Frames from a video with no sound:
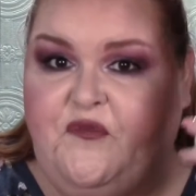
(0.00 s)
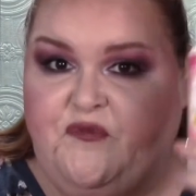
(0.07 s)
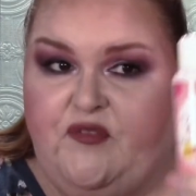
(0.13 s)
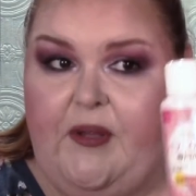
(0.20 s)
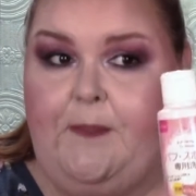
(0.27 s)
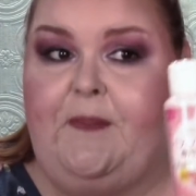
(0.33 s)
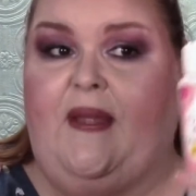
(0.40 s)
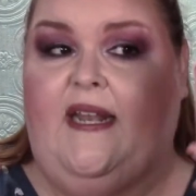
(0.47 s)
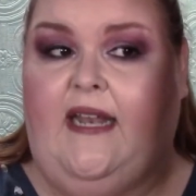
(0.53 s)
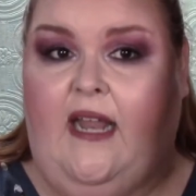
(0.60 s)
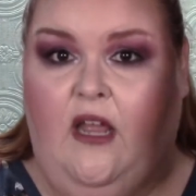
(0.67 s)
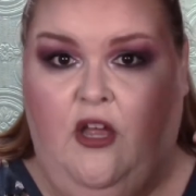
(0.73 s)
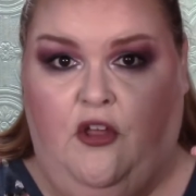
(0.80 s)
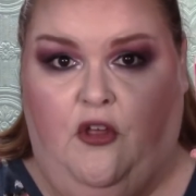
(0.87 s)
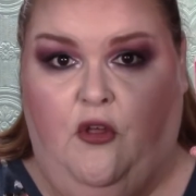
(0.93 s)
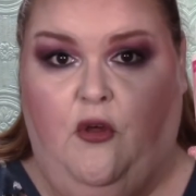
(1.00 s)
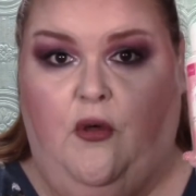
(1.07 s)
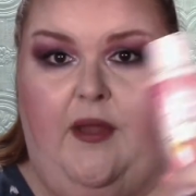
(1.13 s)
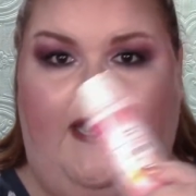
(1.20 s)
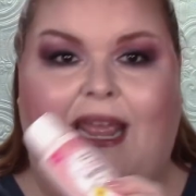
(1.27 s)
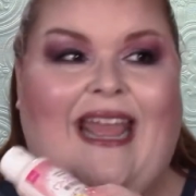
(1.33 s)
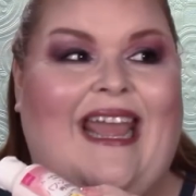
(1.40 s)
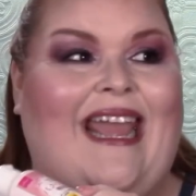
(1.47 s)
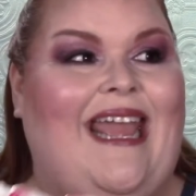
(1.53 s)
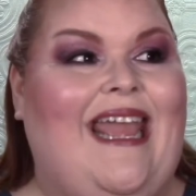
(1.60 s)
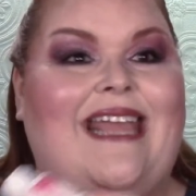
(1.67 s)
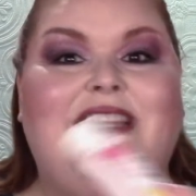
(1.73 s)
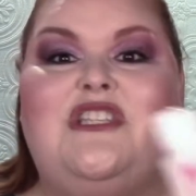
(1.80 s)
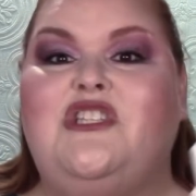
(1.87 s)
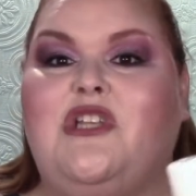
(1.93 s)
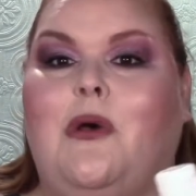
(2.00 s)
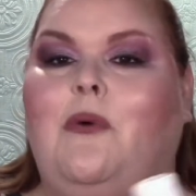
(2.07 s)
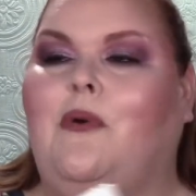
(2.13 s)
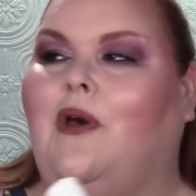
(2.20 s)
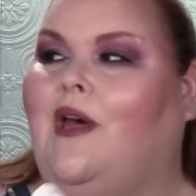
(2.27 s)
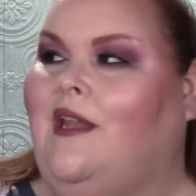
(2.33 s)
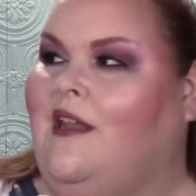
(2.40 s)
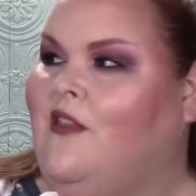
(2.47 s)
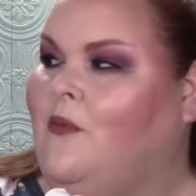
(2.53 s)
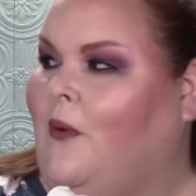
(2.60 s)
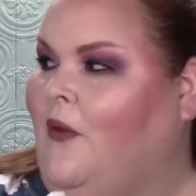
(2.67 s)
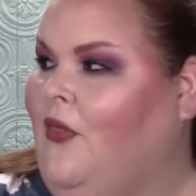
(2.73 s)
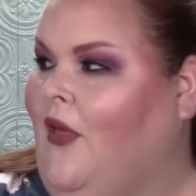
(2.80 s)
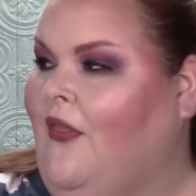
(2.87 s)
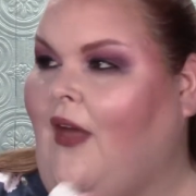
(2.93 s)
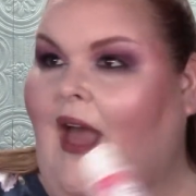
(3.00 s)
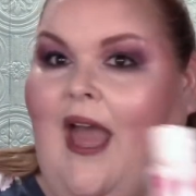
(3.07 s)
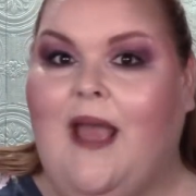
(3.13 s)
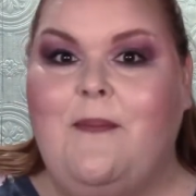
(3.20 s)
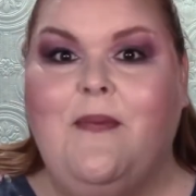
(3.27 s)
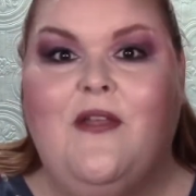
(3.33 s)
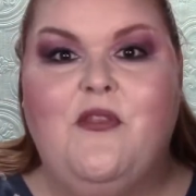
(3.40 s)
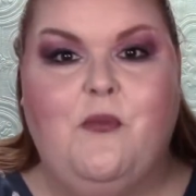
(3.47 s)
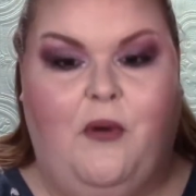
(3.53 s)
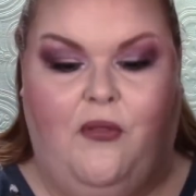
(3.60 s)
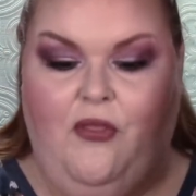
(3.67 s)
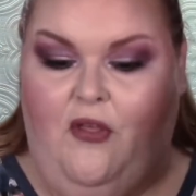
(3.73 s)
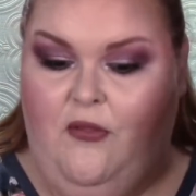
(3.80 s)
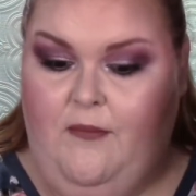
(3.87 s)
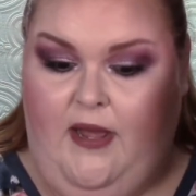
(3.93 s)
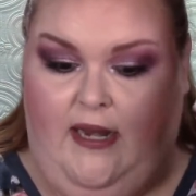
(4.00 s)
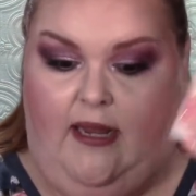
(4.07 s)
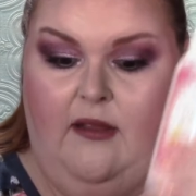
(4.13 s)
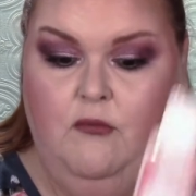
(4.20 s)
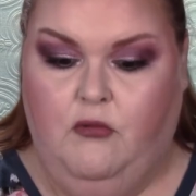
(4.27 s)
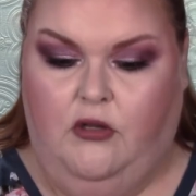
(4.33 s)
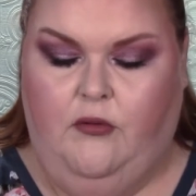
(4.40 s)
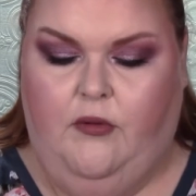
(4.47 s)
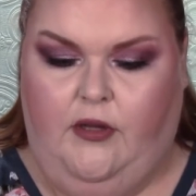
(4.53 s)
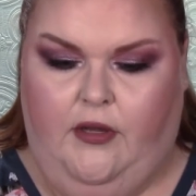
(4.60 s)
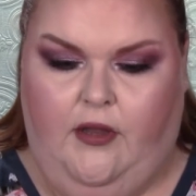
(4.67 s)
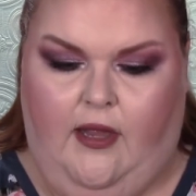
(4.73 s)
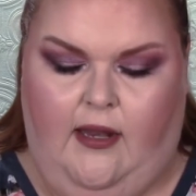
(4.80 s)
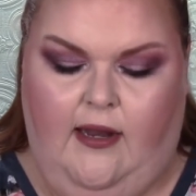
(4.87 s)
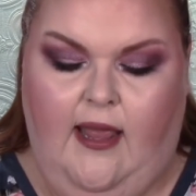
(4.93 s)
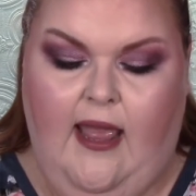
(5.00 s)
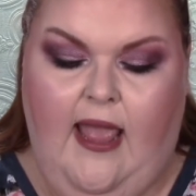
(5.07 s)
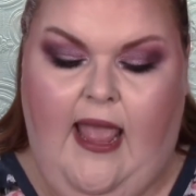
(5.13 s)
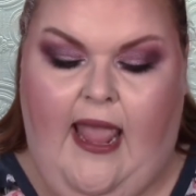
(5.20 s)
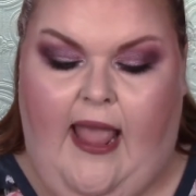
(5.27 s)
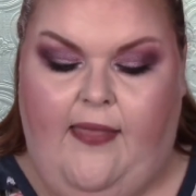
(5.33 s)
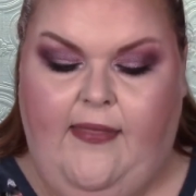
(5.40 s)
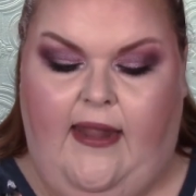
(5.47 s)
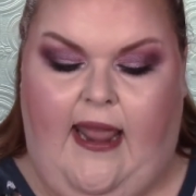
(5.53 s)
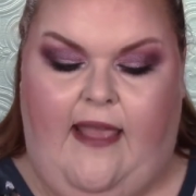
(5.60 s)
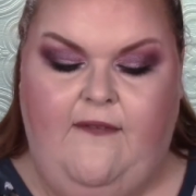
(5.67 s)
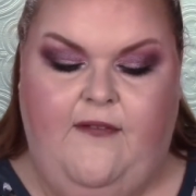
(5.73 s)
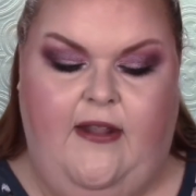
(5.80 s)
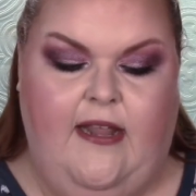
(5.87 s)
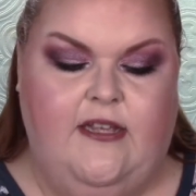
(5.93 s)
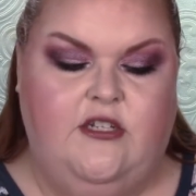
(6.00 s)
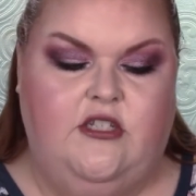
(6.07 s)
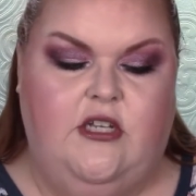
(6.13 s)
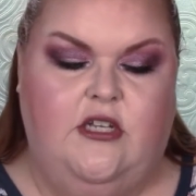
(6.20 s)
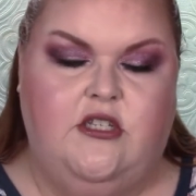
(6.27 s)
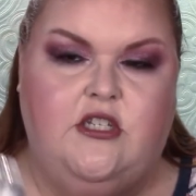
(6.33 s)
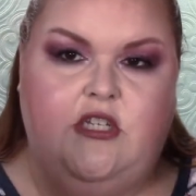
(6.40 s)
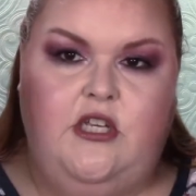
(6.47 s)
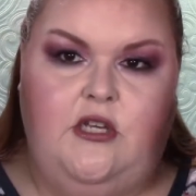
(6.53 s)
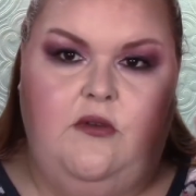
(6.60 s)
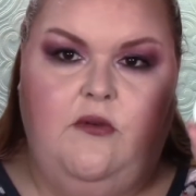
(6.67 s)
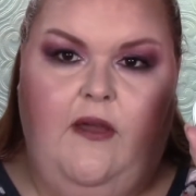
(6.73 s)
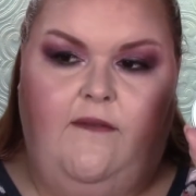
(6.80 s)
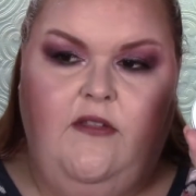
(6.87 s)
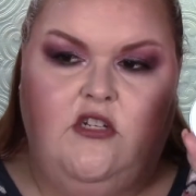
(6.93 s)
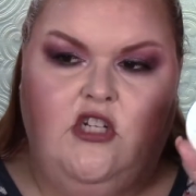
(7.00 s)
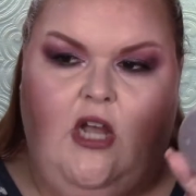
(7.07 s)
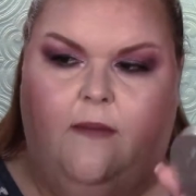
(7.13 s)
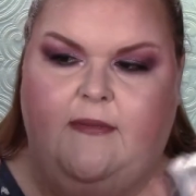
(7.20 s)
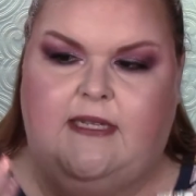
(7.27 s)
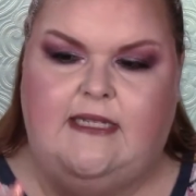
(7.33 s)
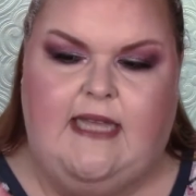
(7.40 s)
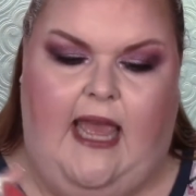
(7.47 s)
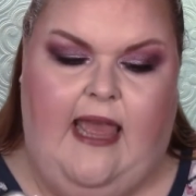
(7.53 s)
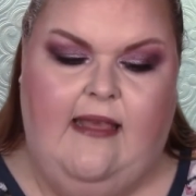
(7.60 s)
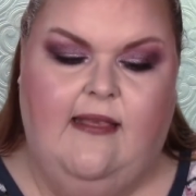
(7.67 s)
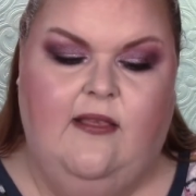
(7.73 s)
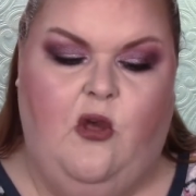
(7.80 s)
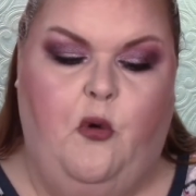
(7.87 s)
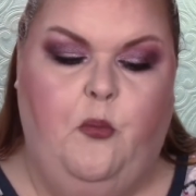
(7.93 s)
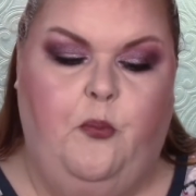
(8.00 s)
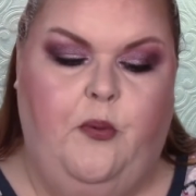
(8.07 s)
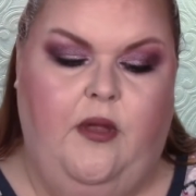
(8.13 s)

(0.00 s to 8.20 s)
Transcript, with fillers: flippin' good. It's so good. It's worth all the hype. It's worth all the money. Really, really good. And then I finished two of the Shop Miss A soap